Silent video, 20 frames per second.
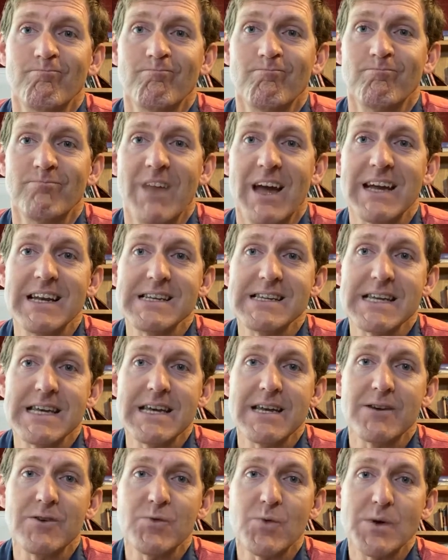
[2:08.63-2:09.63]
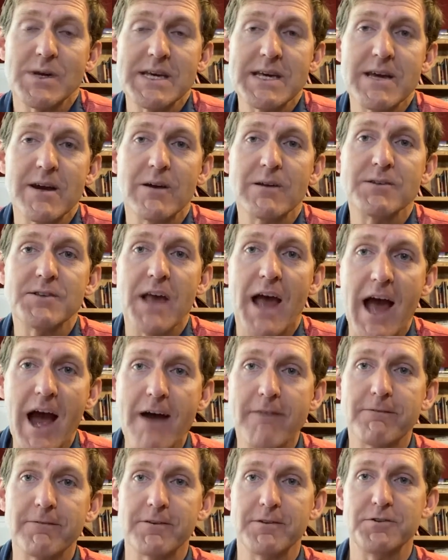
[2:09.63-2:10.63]
19, 20 years
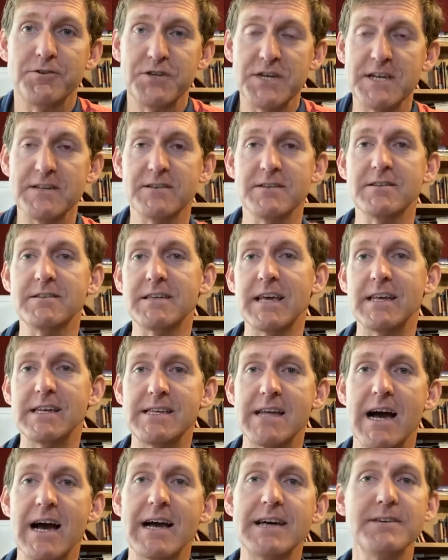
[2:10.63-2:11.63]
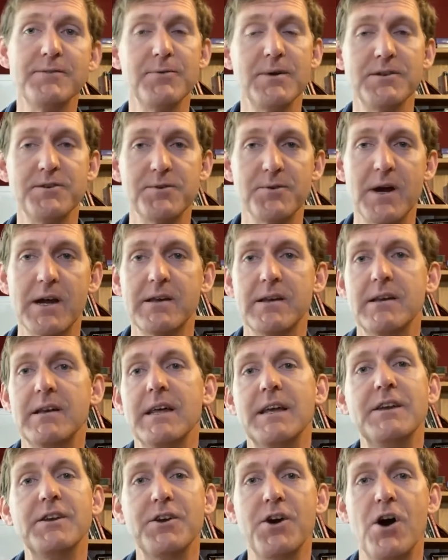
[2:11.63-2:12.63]
after Jesus had died, resurrected,
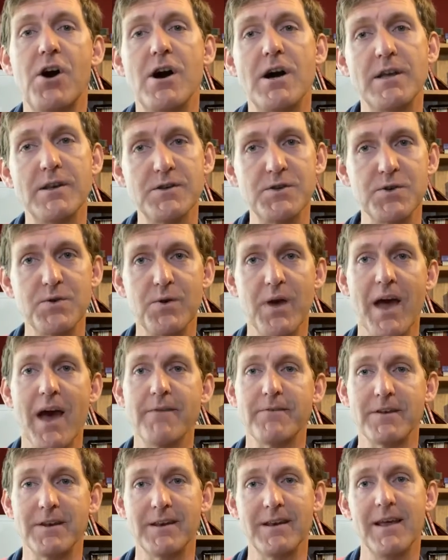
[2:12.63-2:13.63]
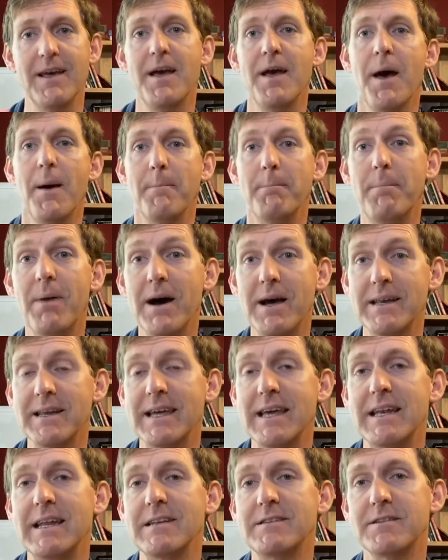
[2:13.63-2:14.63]
and gone to heaven. But
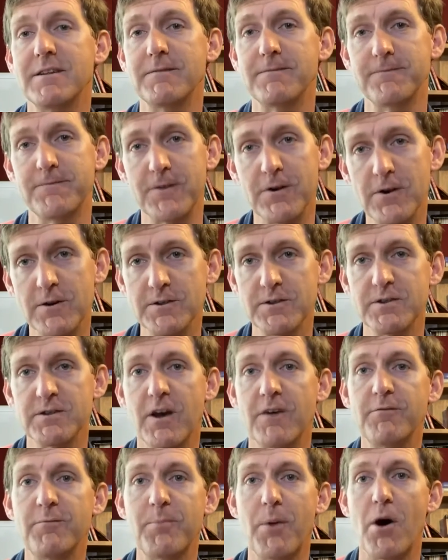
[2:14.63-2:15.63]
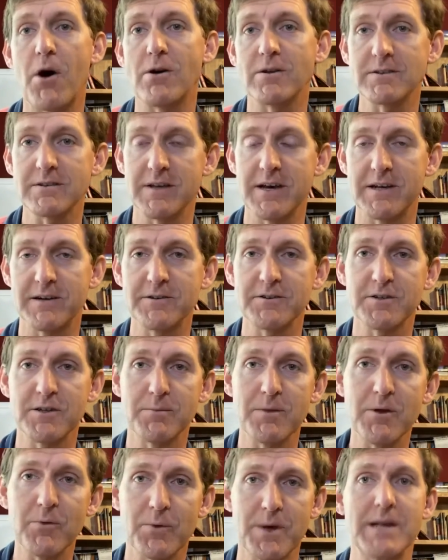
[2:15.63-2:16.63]
it is the first of Paul's letters to
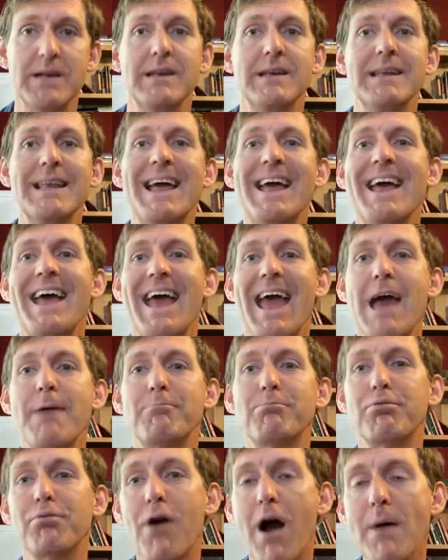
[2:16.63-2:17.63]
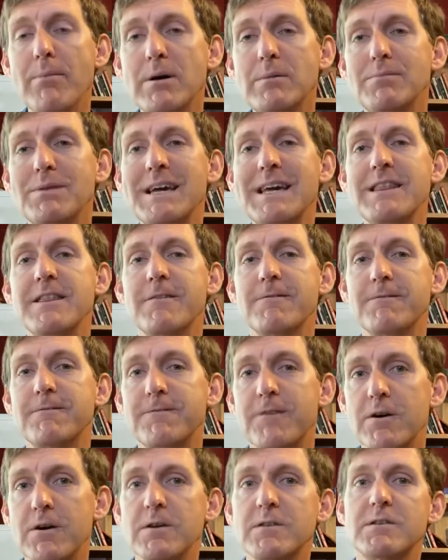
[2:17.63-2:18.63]
be written, and probably the
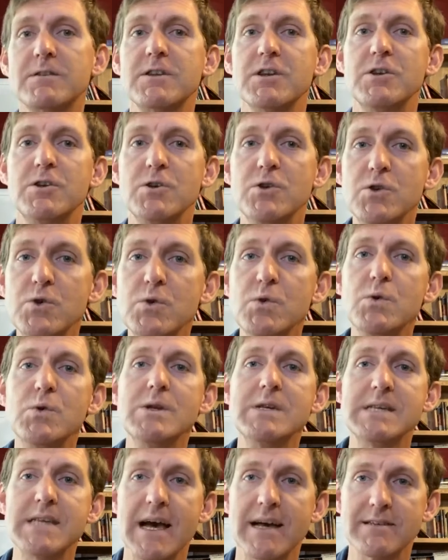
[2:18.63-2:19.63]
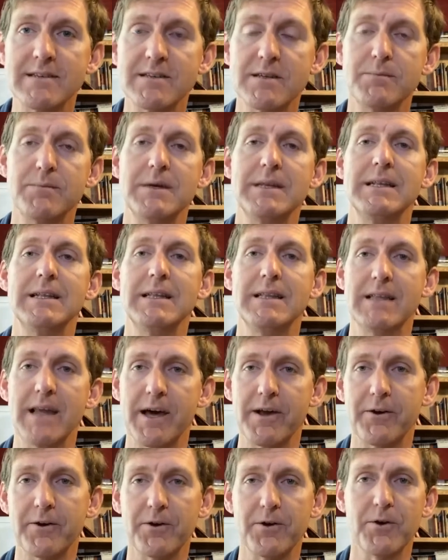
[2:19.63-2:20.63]
first New Testament
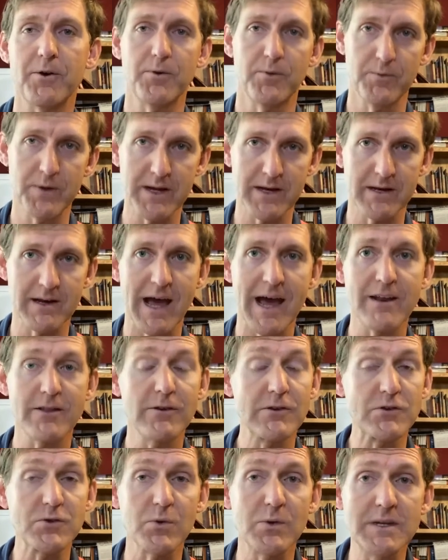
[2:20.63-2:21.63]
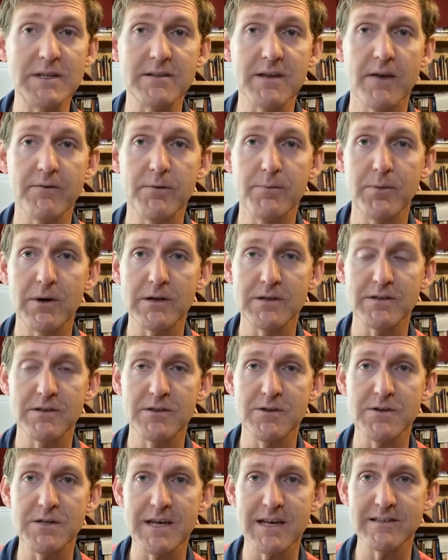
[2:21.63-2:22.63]
letter written. Out of those 27 books in
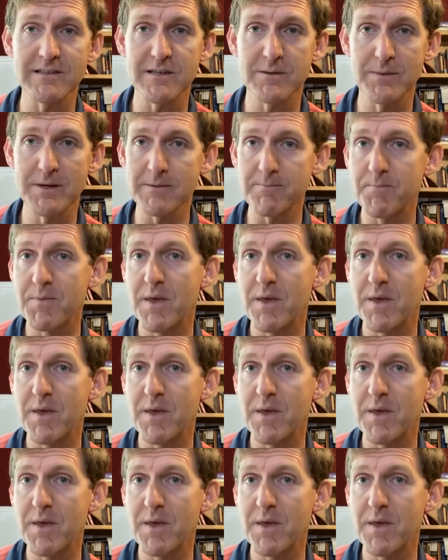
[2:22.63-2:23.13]
the New Testament,